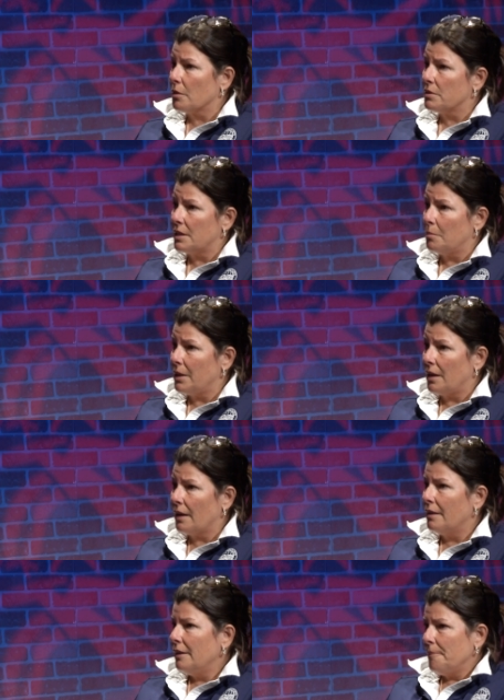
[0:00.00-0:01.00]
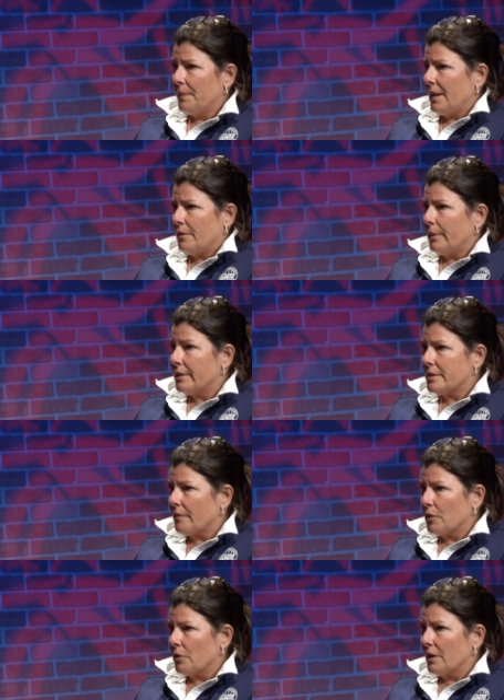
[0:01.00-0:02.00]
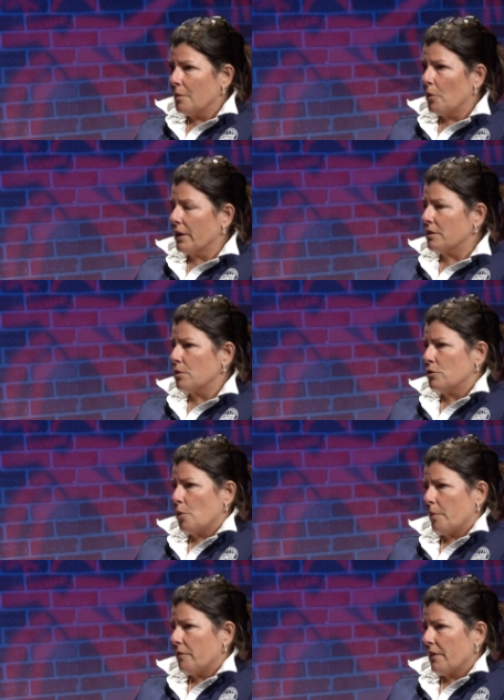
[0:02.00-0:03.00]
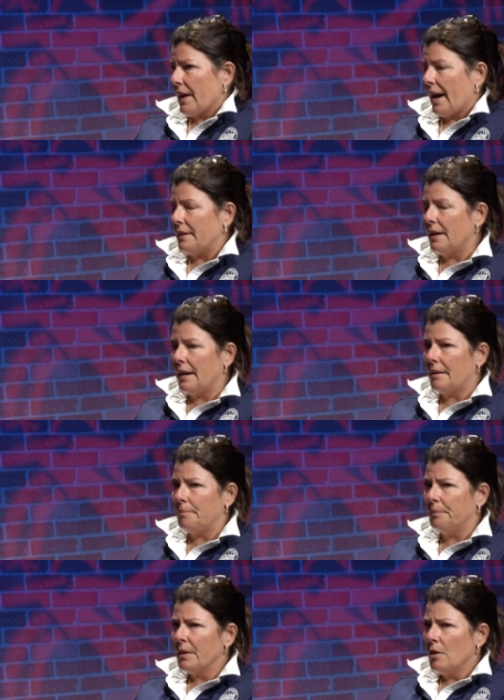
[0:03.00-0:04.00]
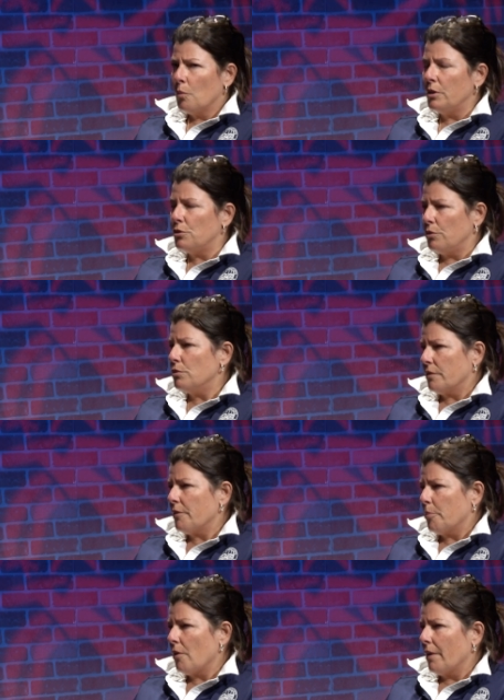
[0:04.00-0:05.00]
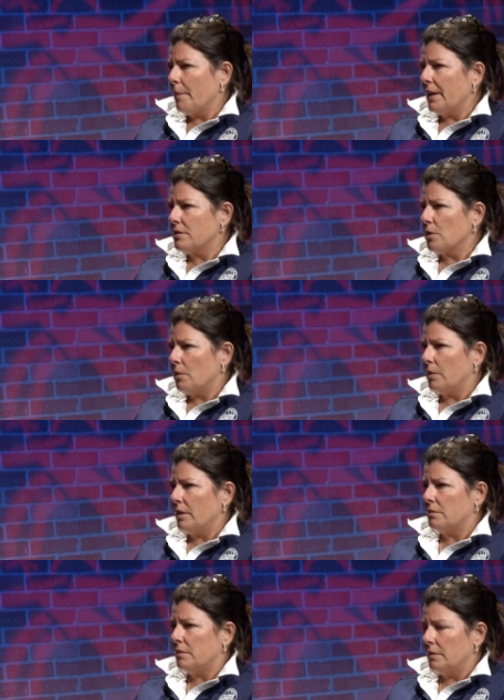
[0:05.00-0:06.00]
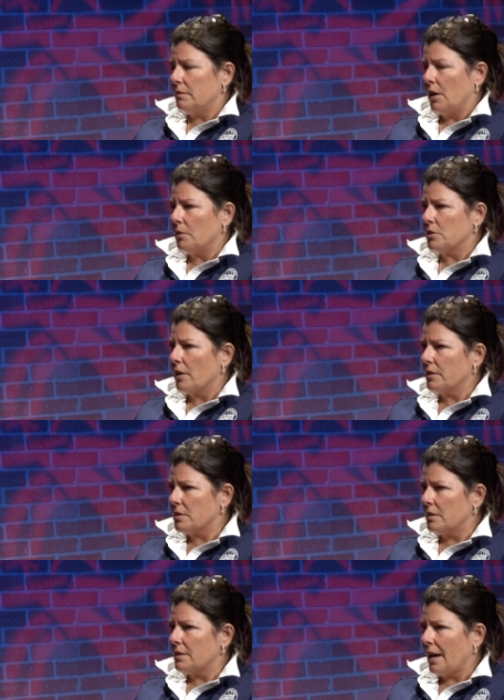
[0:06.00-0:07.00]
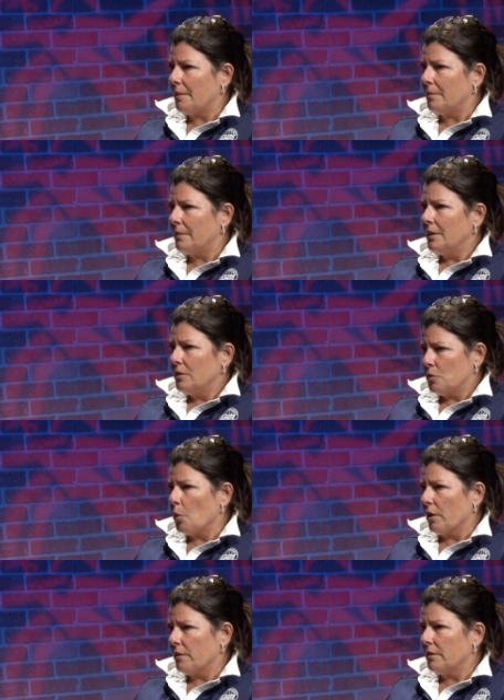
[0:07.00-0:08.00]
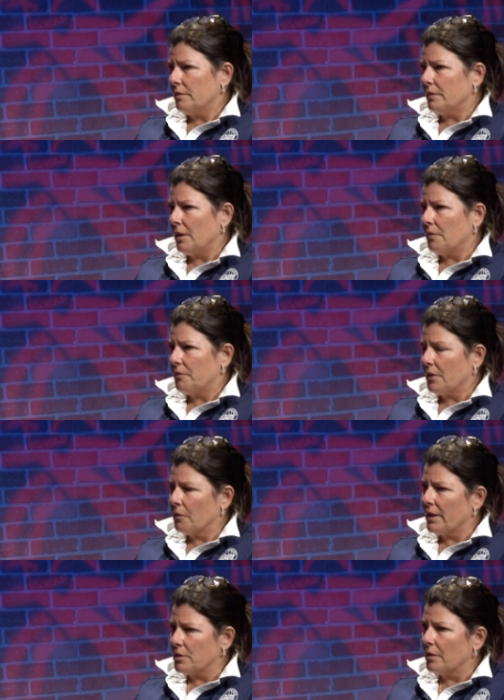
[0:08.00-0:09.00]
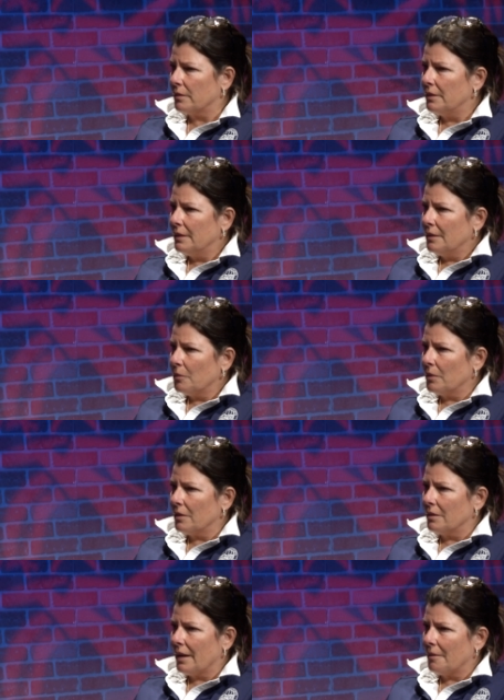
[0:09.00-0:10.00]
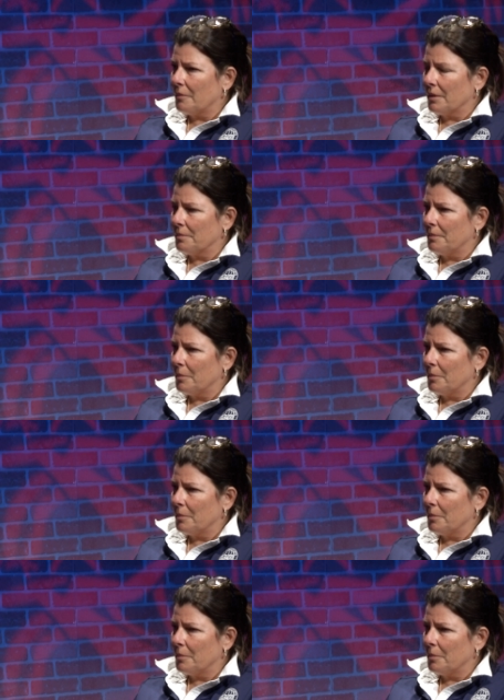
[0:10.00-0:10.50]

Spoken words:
team meeting. They do it at 7:30 in the morning, so it's open for that. We do use it for programming, so as long as the times work, for the rental, we'll be